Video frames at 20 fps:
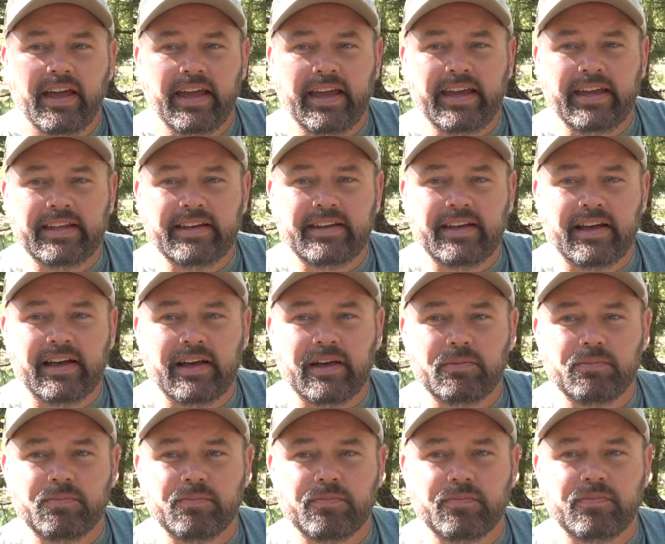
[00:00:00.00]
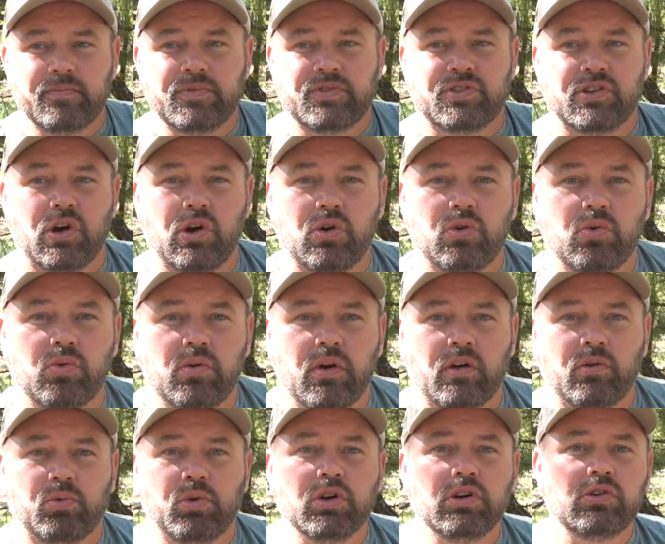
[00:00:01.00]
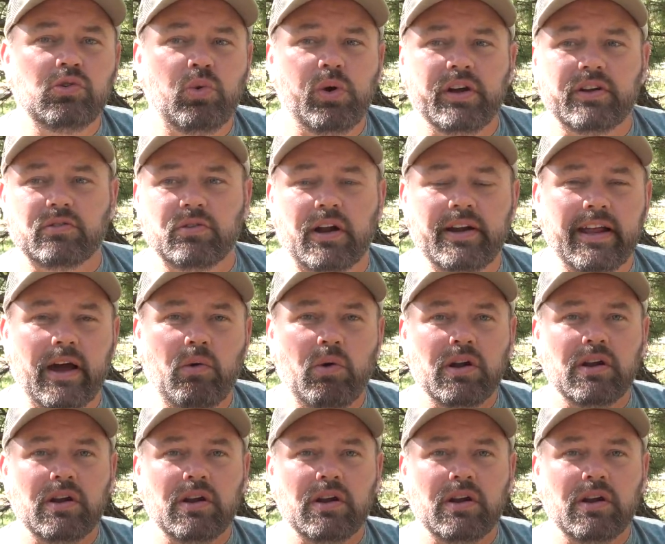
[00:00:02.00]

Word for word: and um, so, a uh, real quick rundown.